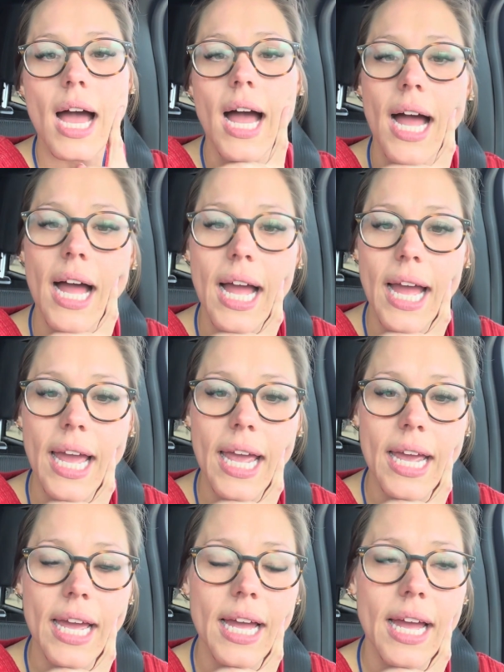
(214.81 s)

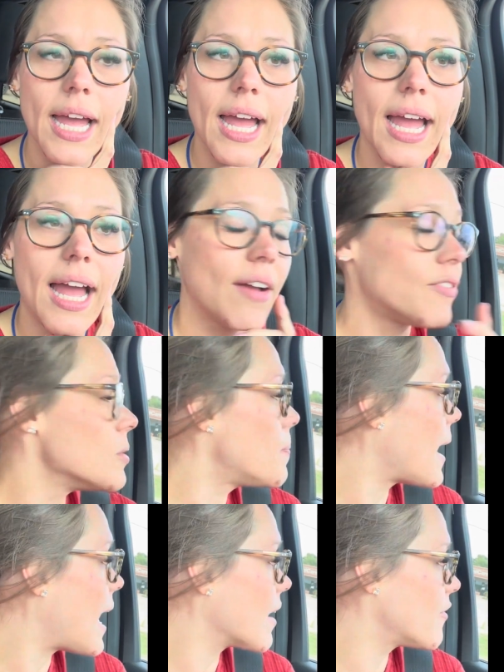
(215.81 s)
I have to
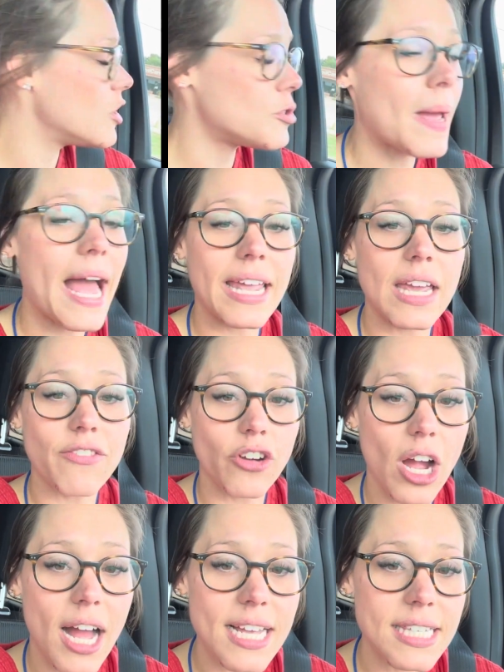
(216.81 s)
pack, finish packing
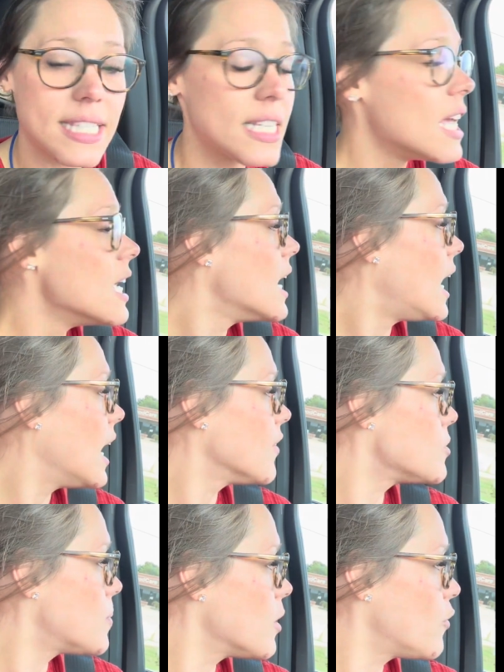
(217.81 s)
for us. I
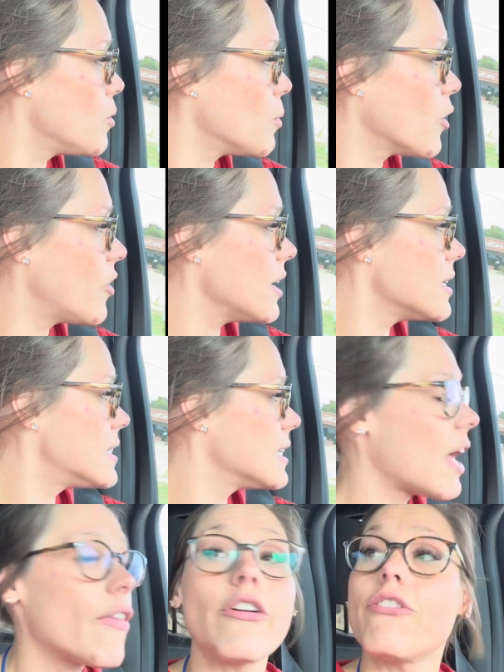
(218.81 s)
have to put a few more things
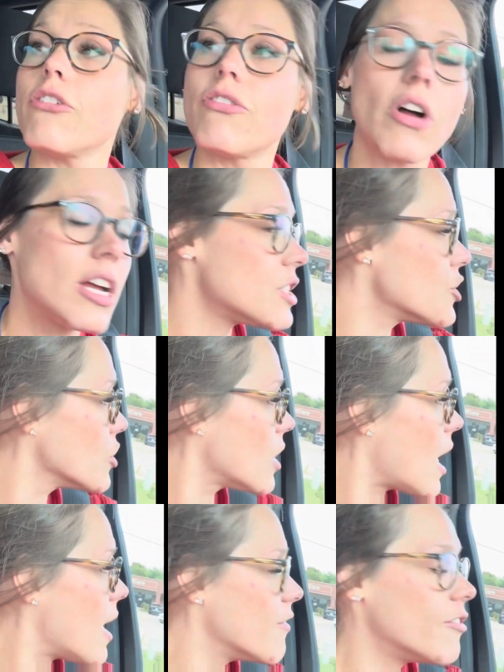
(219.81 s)
together for foster
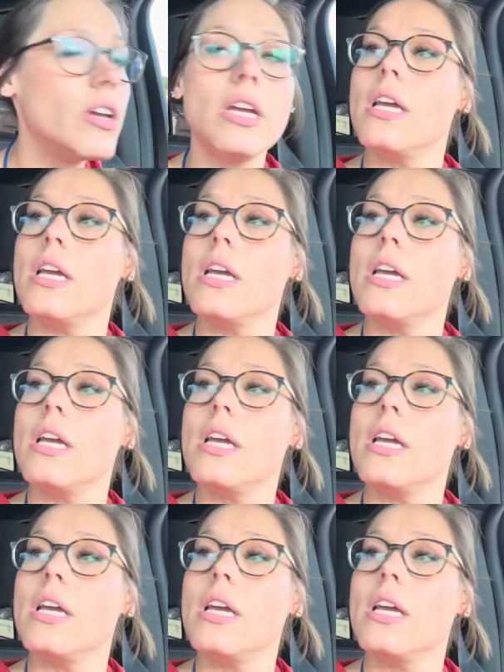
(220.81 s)
love.